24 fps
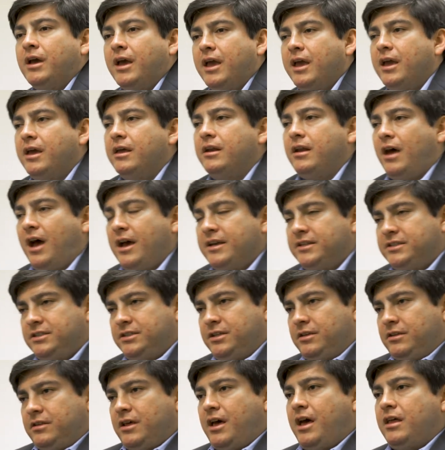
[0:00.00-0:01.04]
and I
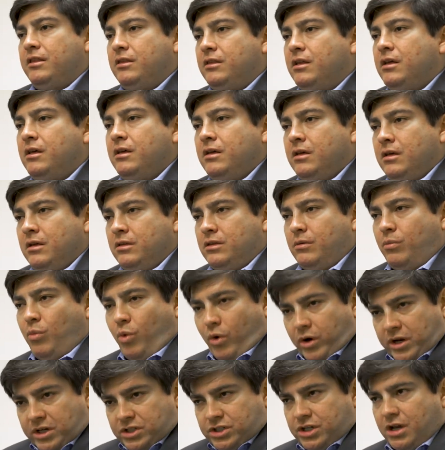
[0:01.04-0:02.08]
see that the
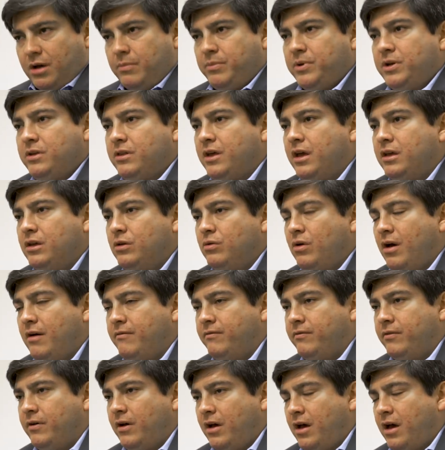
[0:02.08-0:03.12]
mortgage company that you
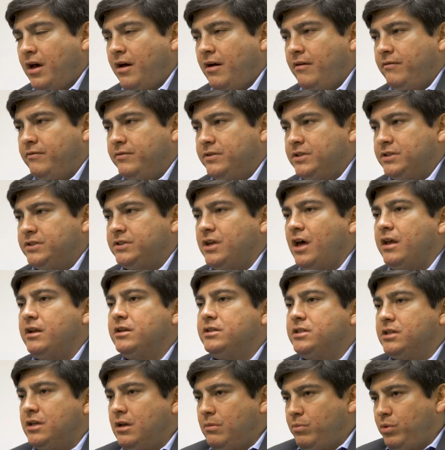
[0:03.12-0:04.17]
have, have
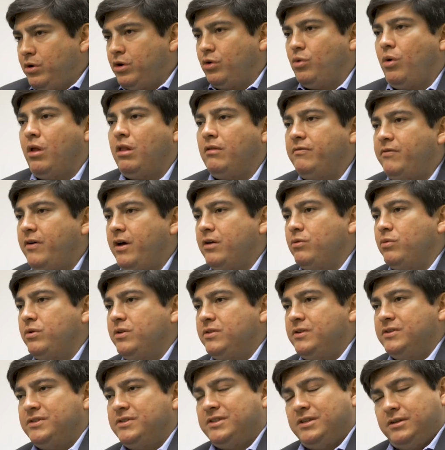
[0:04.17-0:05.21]
decided to get pre-qualified
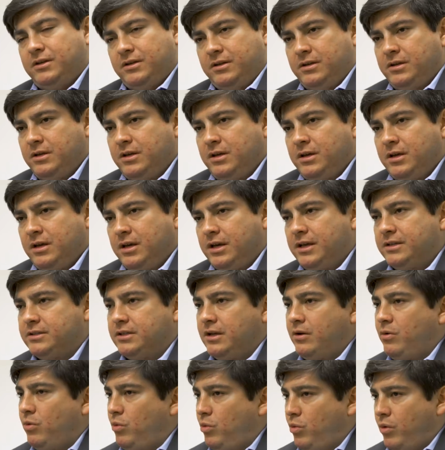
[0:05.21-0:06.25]
with is a, is
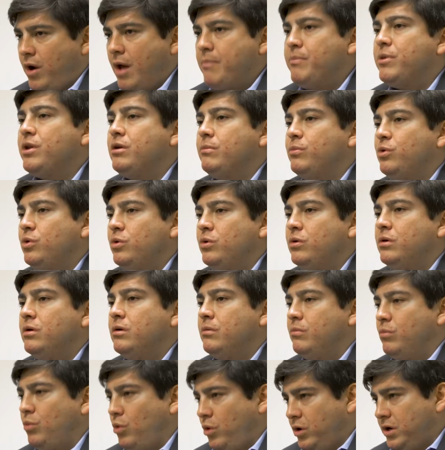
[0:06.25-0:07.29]
a reputable
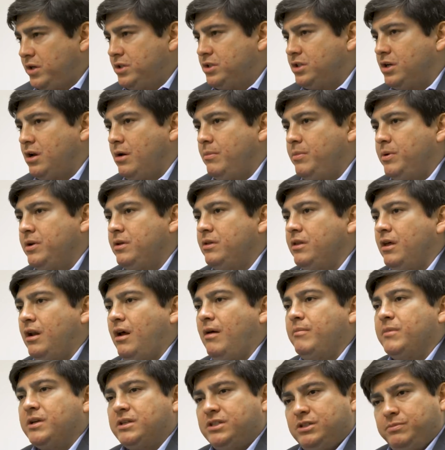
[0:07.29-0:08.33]
mortgage company that
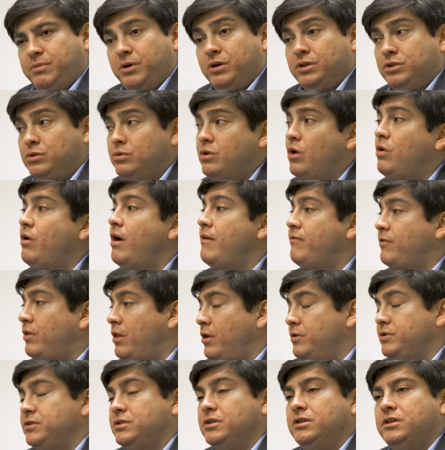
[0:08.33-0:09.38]
I'm experienced with. Oh, I've
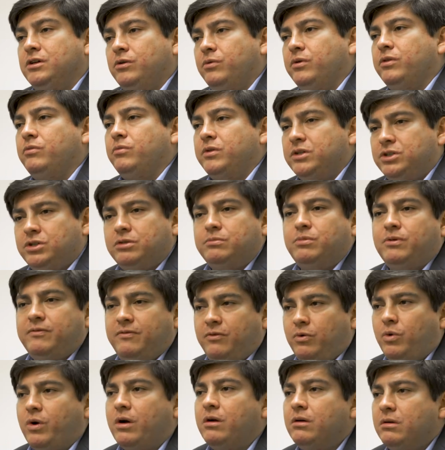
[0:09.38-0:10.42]
closed a deal with Richard
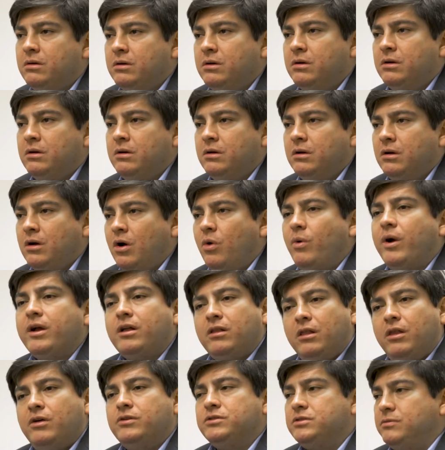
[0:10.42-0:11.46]
before. Oh, I
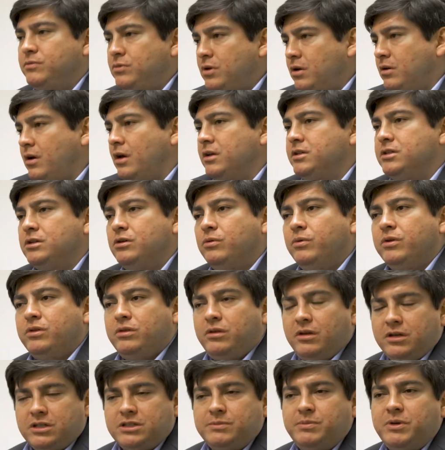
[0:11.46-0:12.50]
closed a deal
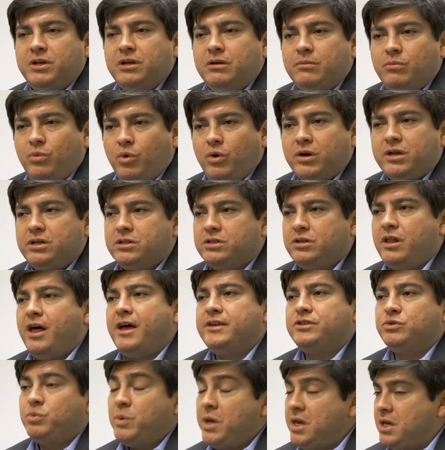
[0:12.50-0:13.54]
with Expedient Mortgage
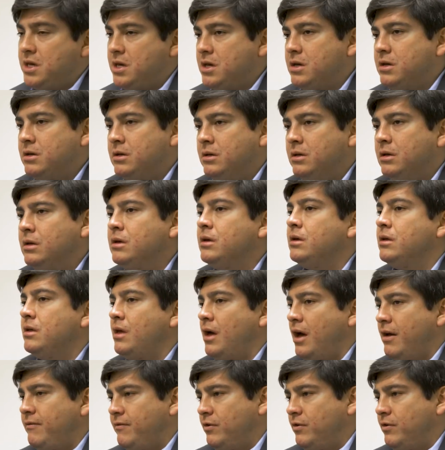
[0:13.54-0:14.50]
last week. I